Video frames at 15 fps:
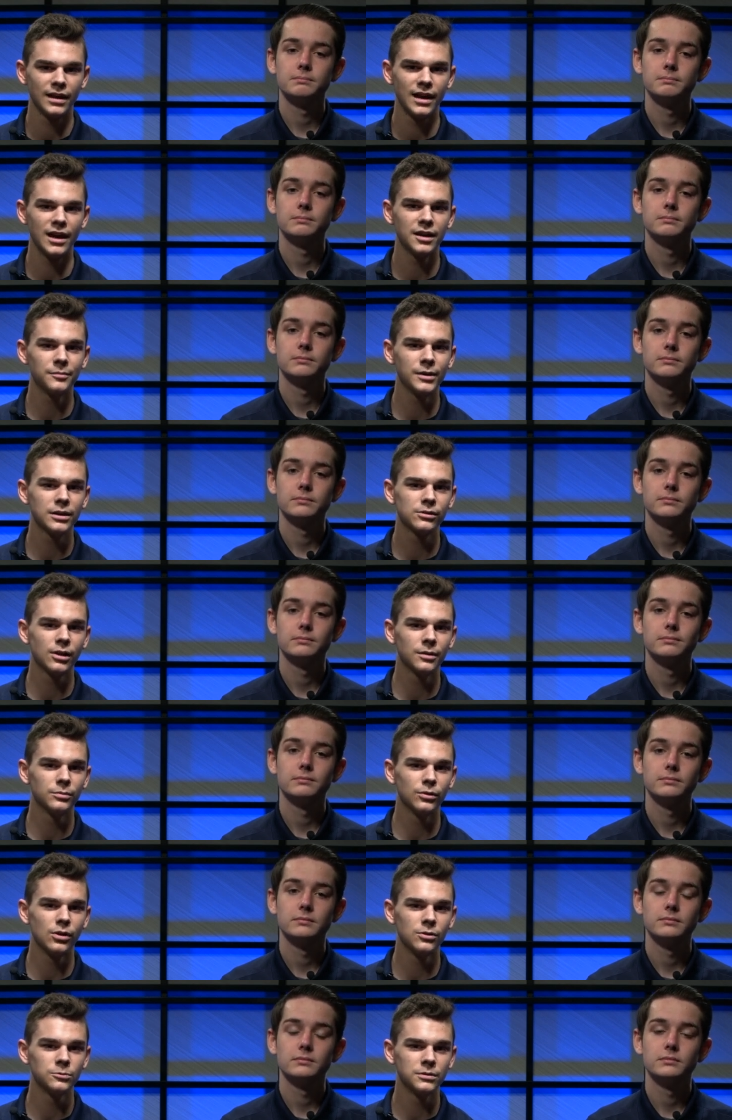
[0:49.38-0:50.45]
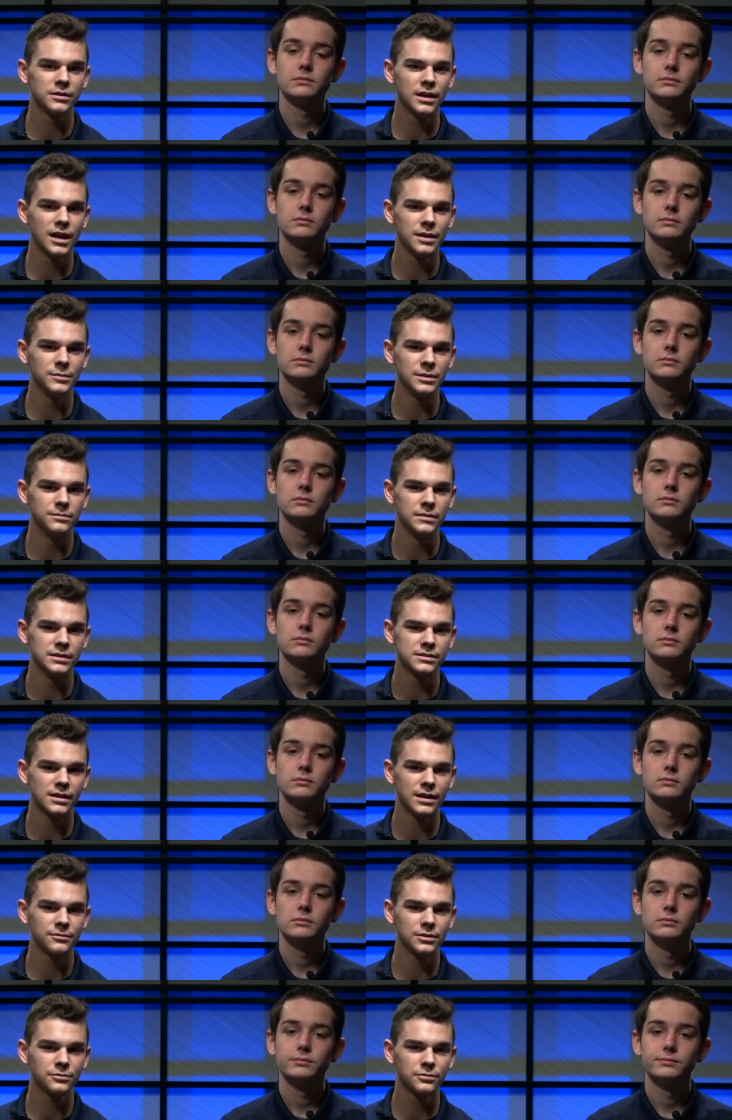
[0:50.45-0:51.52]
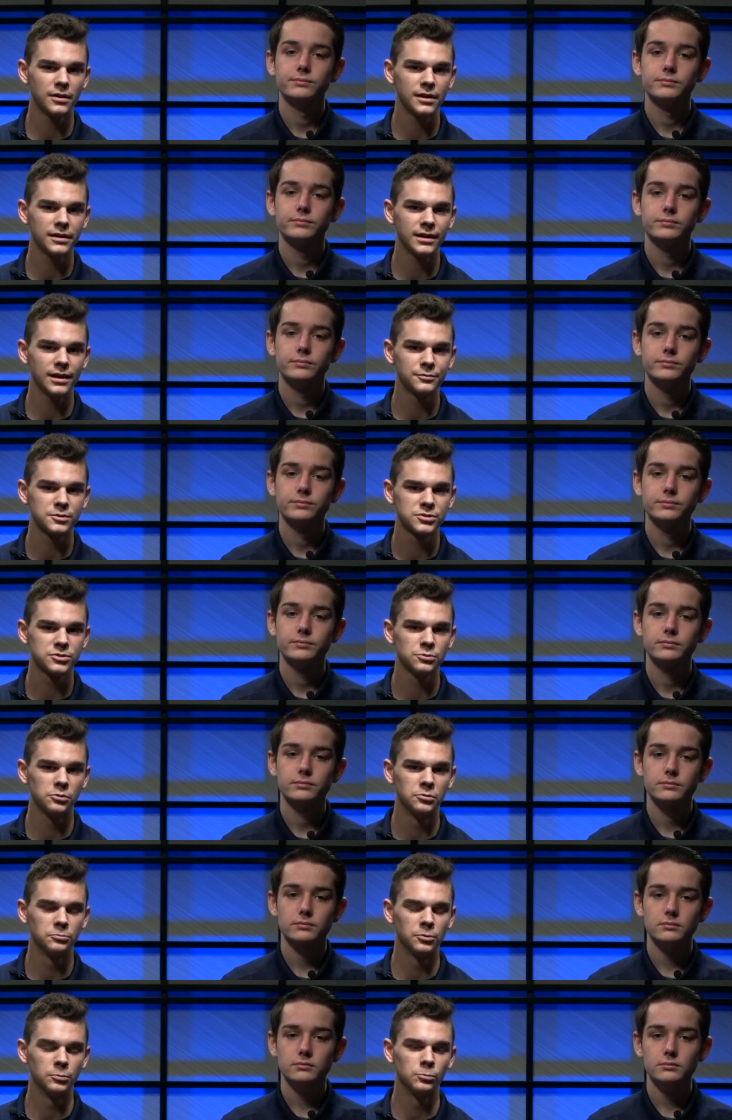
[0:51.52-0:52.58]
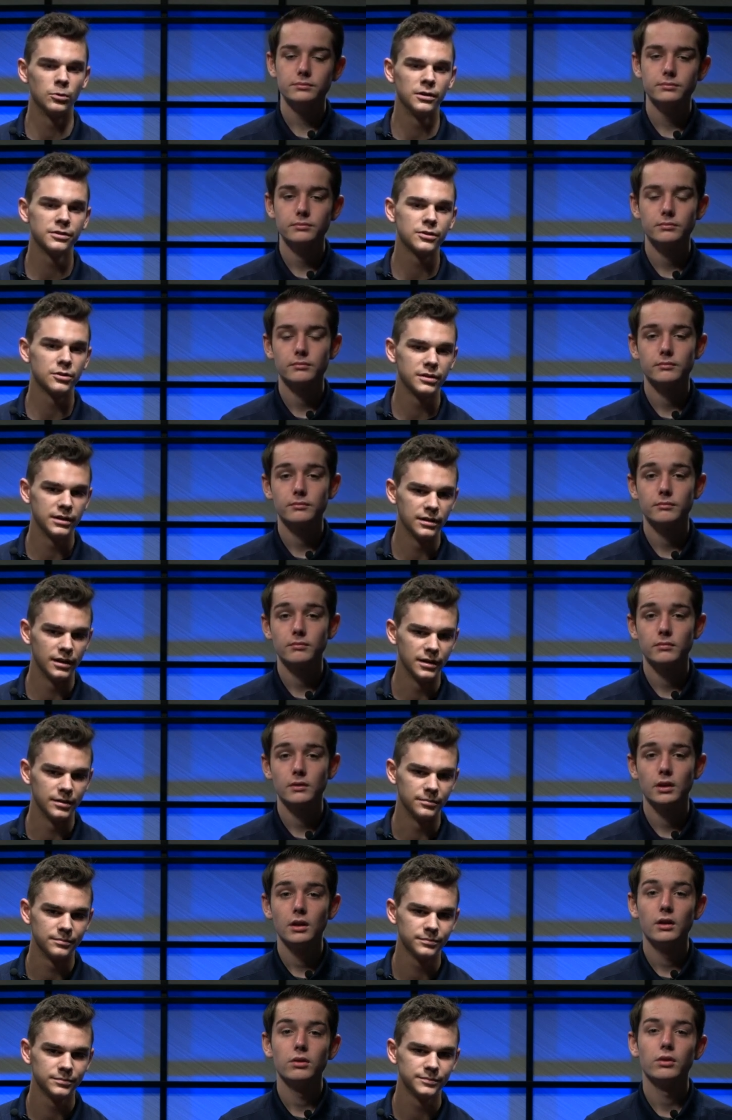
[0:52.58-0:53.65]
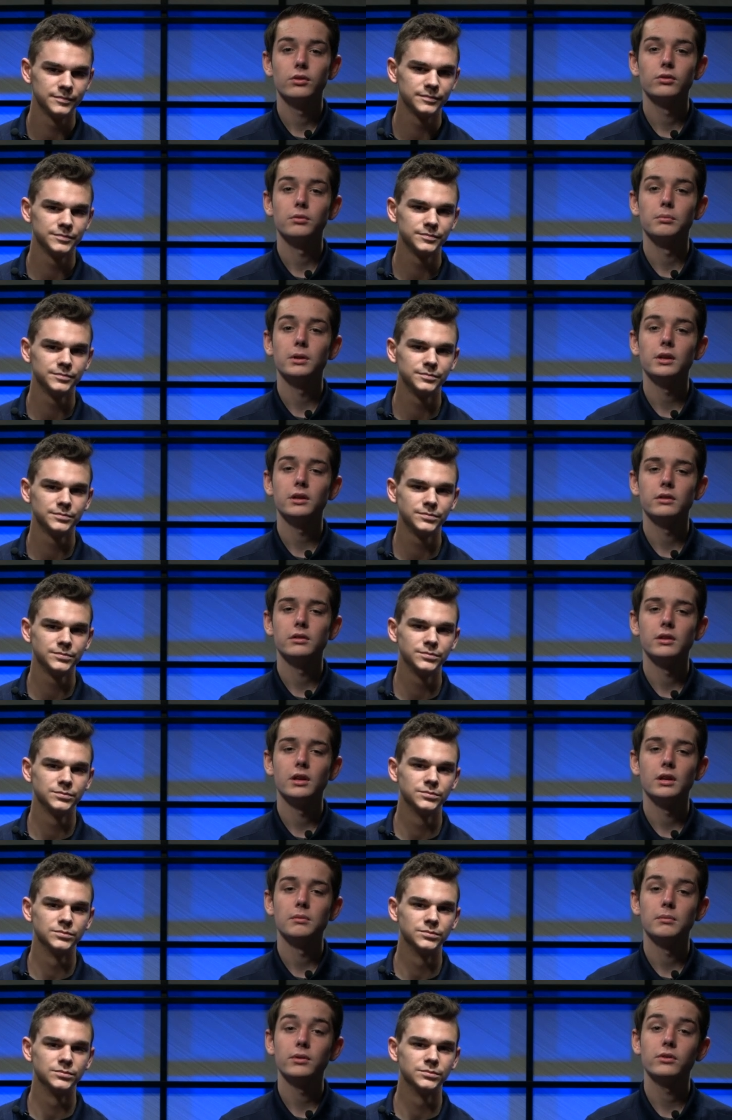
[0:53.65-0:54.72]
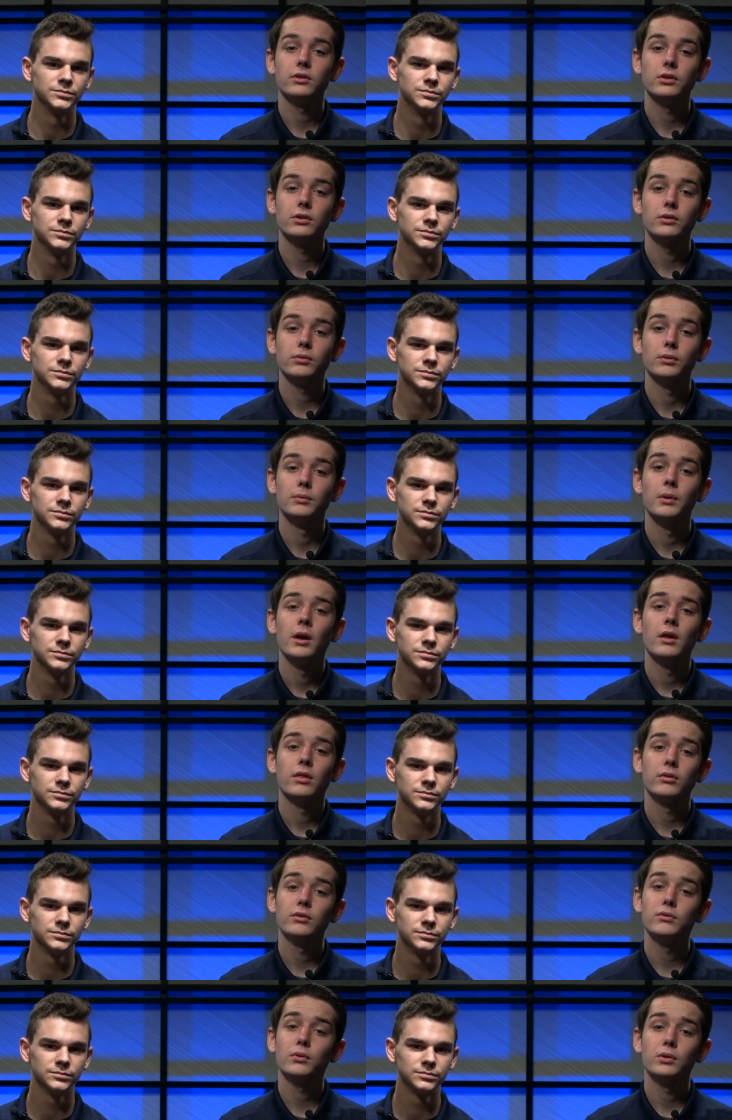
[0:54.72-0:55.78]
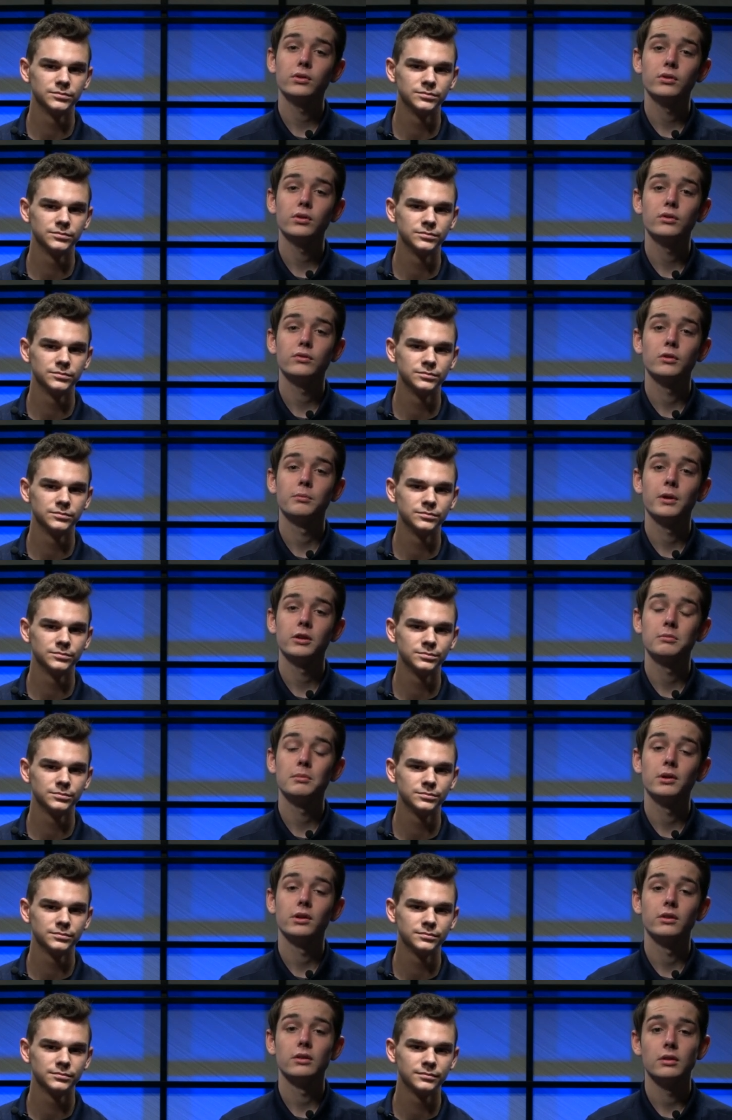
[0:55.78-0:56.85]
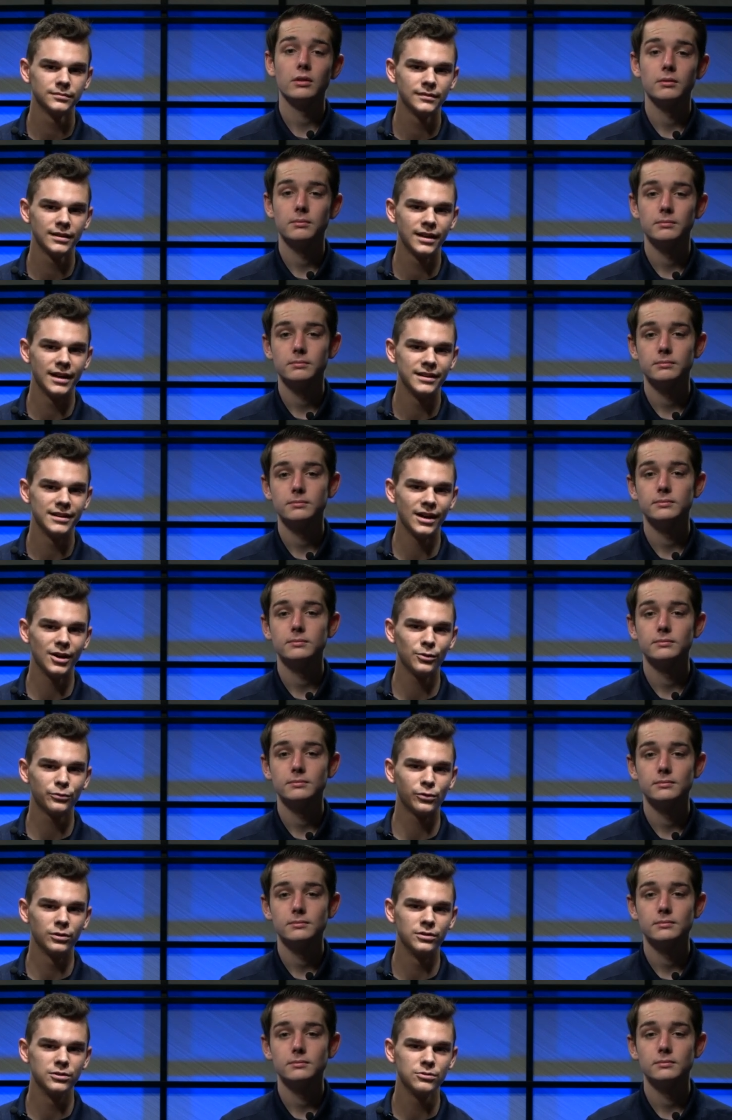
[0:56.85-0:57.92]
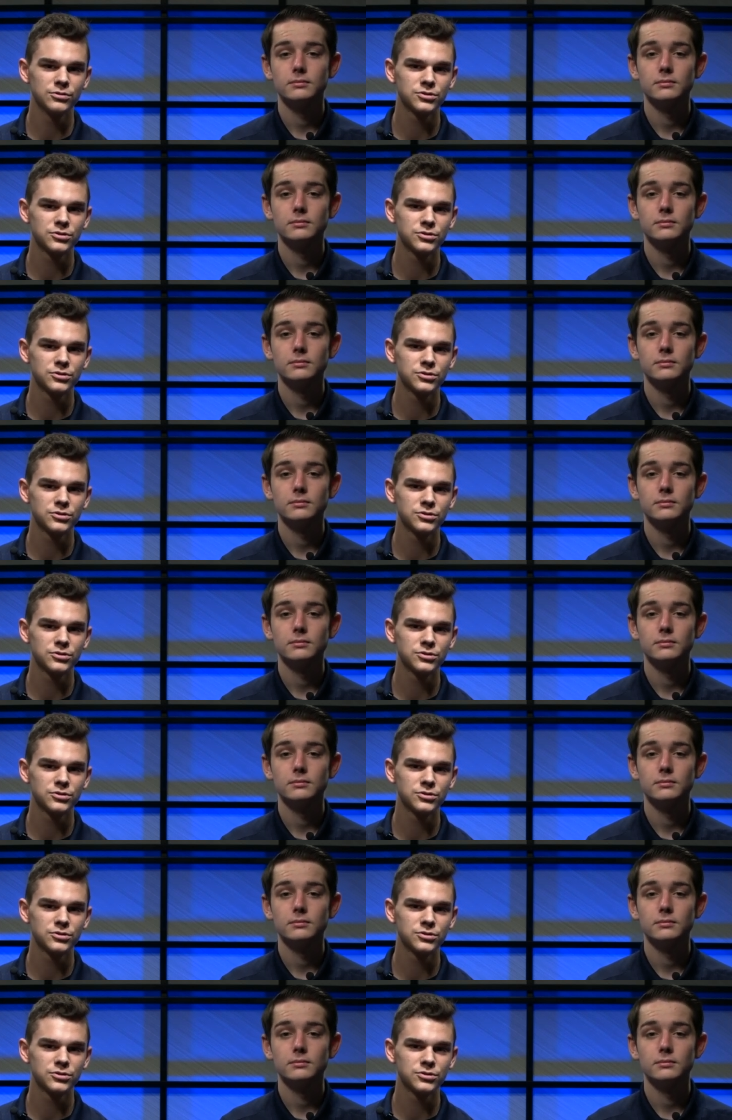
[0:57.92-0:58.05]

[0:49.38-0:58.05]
Speaker 1: Anime
Speaker 2: Club along with gaming meets every Friday after school in room 139.
Speaker 1: There is a meeting today in Miss Cook's room 342 for best buddies.
Speaker 2: And now for a new